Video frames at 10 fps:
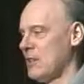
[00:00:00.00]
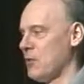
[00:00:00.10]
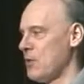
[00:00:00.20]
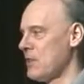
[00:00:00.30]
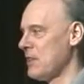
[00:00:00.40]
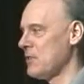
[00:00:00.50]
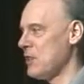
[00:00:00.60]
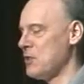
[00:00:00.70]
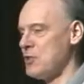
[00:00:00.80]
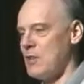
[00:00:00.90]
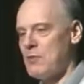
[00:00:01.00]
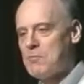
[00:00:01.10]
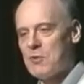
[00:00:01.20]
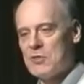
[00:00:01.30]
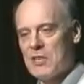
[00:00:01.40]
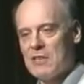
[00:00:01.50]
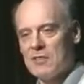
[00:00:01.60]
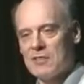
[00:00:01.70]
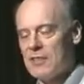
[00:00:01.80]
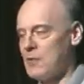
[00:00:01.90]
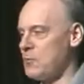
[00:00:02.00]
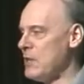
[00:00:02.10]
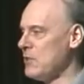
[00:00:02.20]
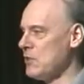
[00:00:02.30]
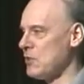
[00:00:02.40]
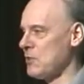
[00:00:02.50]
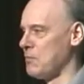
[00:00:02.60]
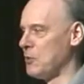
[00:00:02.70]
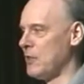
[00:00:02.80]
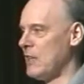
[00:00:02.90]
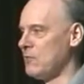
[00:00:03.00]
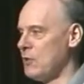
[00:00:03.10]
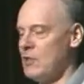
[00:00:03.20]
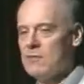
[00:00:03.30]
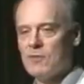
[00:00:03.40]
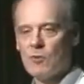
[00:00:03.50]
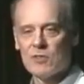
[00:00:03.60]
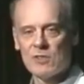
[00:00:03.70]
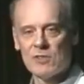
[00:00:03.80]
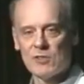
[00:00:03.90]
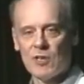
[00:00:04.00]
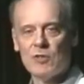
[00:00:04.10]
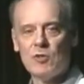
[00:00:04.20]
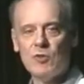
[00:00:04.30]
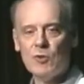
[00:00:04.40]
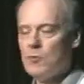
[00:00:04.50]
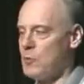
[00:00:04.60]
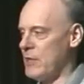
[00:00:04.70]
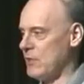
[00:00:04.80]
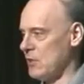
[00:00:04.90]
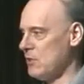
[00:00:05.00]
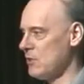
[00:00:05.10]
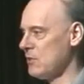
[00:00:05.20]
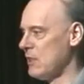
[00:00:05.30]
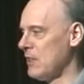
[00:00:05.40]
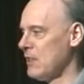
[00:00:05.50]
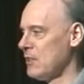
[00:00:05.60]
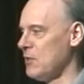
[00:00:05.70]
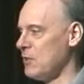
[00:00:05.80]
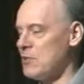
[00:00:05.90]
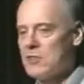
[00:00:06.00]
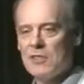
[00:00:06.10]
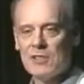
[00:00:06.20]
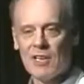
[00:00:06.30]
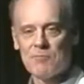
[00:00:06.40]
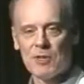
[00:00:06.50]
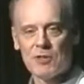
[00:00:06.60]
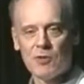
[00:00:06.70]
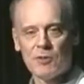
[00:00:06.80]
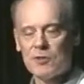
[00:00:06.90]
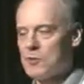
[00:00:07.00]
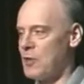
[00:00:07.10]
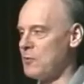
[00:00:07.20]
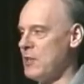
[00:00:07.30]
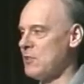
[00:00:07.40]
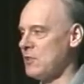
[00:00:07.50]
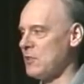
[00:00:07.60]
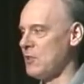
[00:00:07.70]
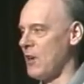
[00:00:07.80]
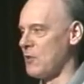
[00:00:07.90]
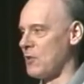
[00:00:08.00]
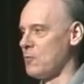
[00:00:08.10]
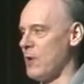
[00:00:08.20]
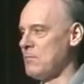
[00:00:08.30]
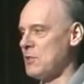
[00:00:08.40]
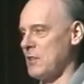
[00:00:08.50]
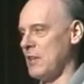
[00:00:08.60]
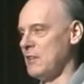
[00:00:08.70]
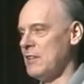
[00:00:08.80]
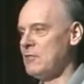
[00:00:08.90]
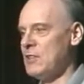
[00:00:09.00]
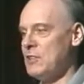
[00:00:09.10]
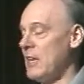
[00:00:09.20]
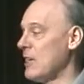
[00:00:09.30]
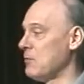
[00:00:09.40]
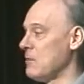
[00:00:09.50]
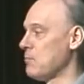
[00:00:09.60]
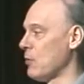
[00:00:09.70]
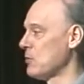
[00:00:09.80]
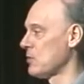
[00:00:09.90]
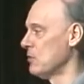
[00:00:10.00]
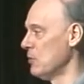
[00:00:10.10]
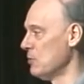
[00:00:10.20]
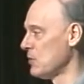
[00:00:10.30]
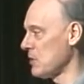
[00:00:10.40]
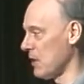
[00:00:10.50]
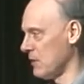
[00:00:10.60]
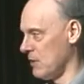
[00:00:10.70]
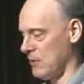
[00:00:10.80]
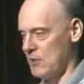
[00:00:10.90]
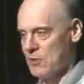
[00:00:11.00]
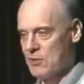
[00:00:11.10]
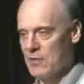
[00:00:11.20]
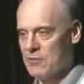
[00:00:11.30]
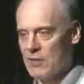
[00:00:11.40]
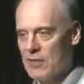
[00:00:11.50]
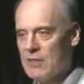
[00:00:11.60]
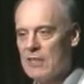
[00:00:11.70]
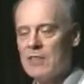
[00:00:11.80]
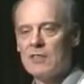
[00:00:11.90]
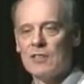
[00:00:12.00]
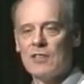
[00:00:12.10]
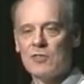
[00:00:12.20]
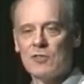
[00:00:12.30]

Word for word: The organization I represent, uh, Reasons to Believe, really focuses on new reasons. You can see that by going to our reasons.org website. Every day we post a new scientific discovery that gives